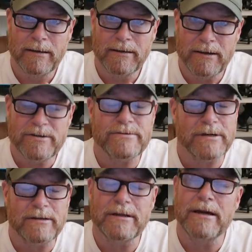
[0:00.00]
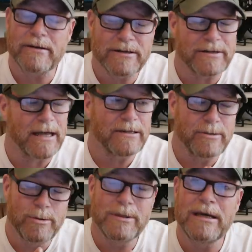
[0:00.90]
They are strictly they are designed
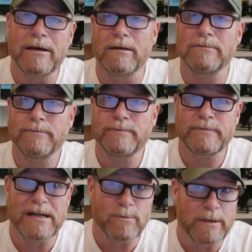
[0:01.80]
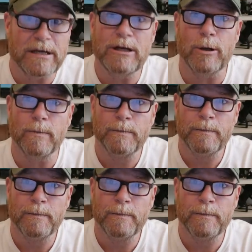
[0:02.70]
to kill. That's what they do.